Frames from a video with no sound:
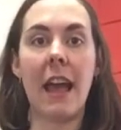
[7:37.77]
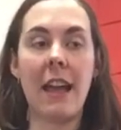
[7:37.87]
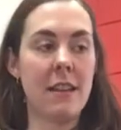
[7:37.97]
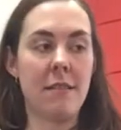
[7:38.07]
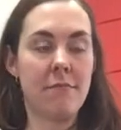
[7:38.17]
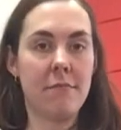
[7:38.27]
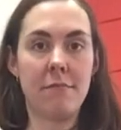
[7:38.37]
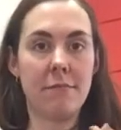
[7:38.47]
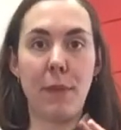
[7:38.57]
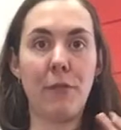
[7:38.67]
and
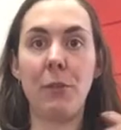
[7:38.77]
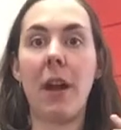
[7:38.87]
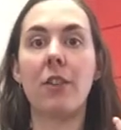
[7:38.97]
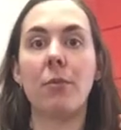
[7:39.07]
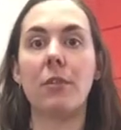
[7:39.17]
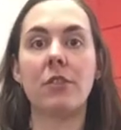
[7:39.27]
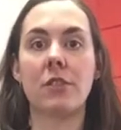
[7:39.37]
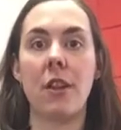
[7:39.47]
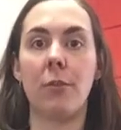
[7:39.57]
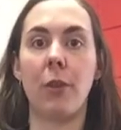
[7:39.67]
my vibrato will
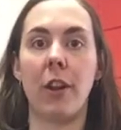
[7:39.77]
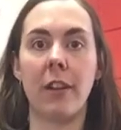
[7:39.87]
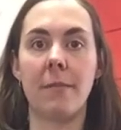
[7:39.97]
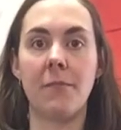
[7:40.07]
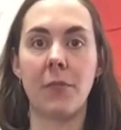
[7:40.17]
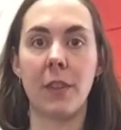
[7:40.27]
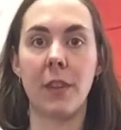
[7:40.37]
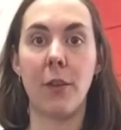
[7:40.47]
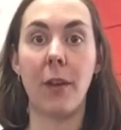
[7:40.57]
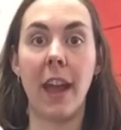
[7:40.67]
just not work.
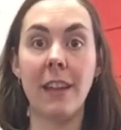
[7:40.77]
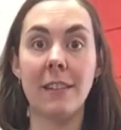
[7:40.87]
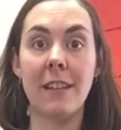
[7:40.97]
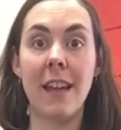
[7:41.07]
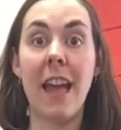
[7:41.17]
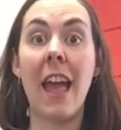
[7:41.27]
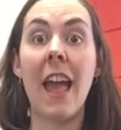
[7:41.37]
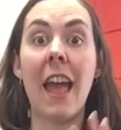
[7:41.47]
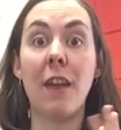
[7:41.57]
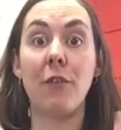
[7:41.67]
Okay?
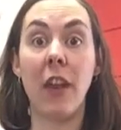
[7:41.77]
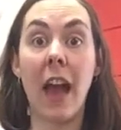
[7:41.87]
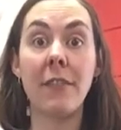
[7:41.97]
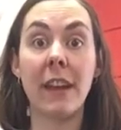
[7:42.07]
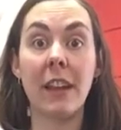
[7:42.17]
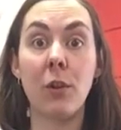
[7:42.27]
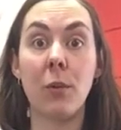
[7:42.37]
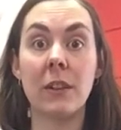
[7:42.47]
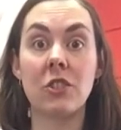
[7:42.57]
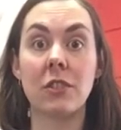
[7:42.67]
If you have any
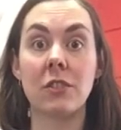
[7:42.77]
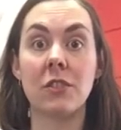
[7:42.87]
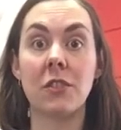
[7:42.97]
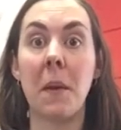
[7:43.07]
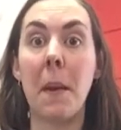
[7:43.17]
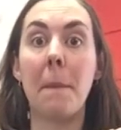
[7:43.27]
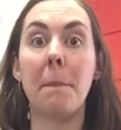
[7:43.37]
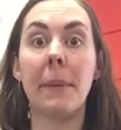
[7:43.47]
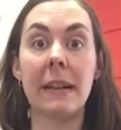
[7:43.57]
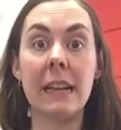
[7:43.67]
questions,
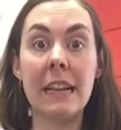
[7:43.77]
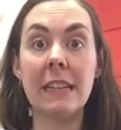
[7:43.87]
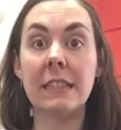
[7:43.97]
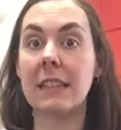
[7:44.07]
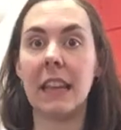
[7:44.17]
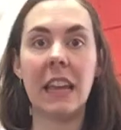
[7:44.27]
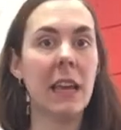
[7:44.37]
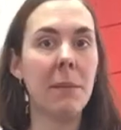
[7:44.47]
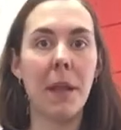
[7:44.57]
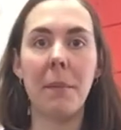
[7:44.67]
please
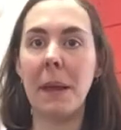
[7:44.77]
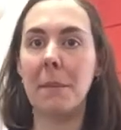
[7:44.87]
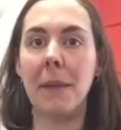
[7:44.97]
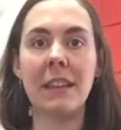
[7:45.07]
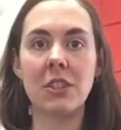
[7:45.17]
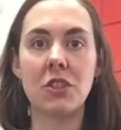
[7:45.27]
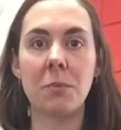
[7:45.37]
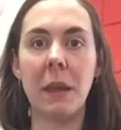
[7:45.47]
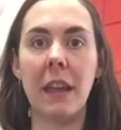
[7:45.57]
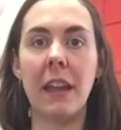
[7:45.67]
email me, message
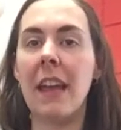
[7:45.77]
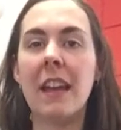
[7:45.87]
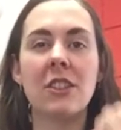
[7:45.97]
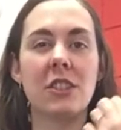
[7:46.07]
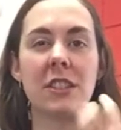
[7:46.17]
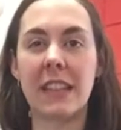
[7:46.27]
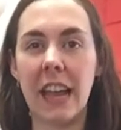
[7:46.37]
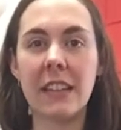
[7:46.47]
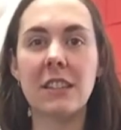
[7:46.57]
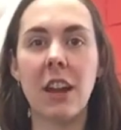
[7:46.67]
me, just
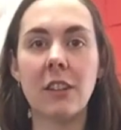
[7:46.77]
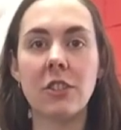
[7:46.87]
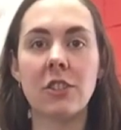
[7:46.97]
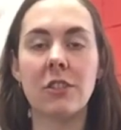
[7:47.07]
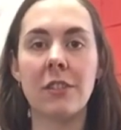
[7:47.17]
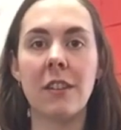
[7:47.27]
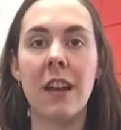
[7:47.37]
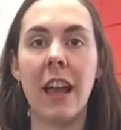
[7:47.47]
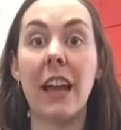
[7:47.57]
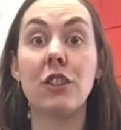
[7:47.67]
get in touch
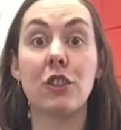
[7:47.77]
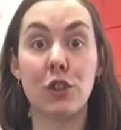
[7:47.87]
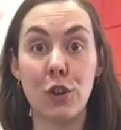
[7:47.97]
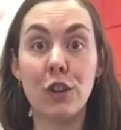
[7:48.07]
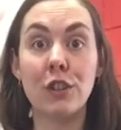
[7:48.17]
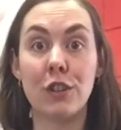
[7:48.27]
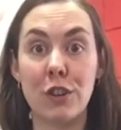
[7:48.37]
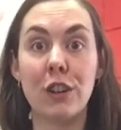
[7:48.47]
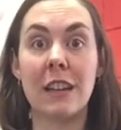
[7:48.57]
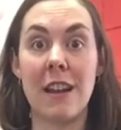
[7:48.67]
and good,
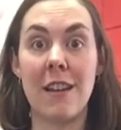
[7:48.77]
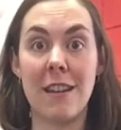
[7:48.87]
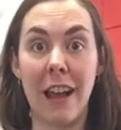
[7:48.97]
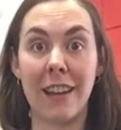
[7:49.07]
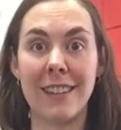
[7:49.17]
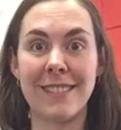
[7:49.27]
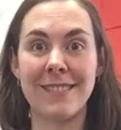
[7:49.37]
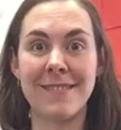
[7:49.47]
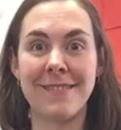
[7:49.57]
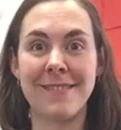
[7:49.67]
good luck.
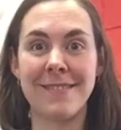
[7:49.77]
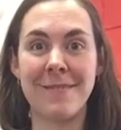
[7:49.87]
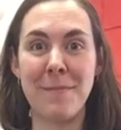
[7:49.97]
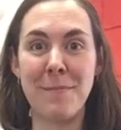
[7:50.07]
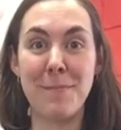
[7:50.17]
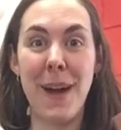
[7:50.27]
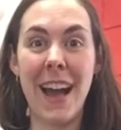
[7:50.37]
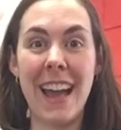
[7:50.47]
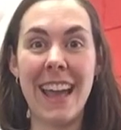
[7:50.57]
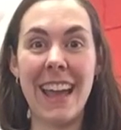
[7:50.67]

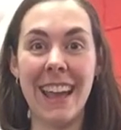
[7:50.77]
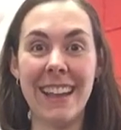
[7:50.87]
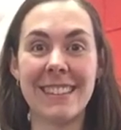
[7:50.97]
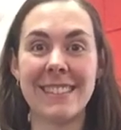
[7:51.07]
Bye!